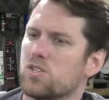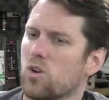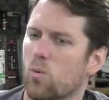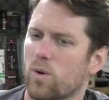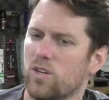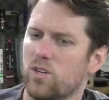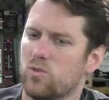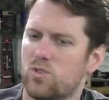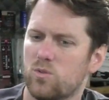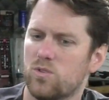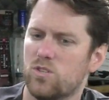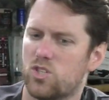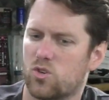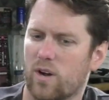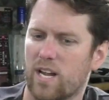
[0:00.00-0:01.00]
when you do
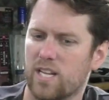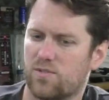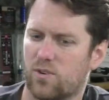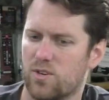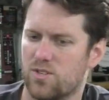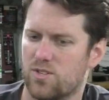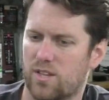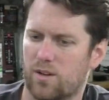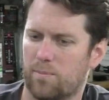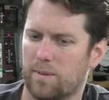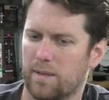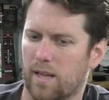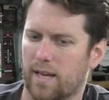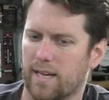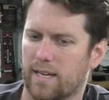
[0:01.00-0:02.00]
these transfers, they'll
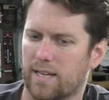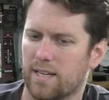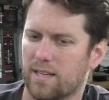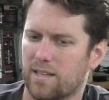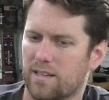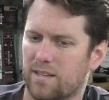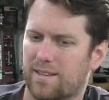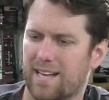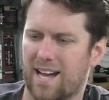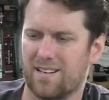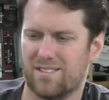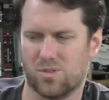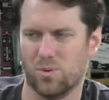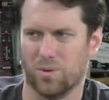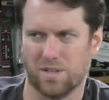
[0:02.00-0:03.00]
be like,
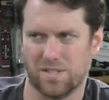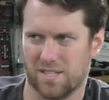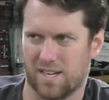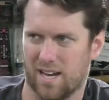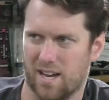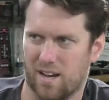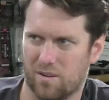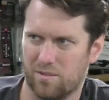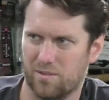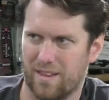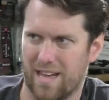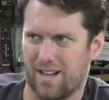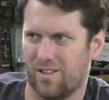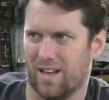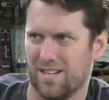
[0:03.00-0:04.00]
that school doesn't count.
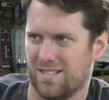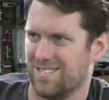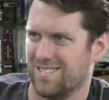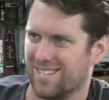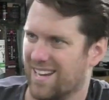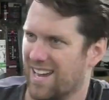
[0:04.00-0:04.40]
That class doesn't count.